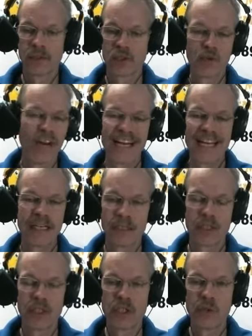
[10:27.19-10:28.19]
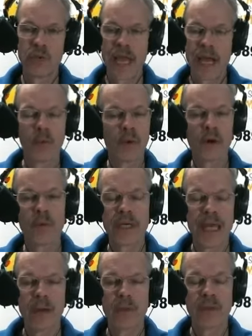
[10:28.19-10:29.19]
trained to do that. Where are we
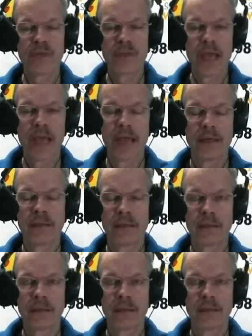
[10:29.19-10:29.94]
at with that?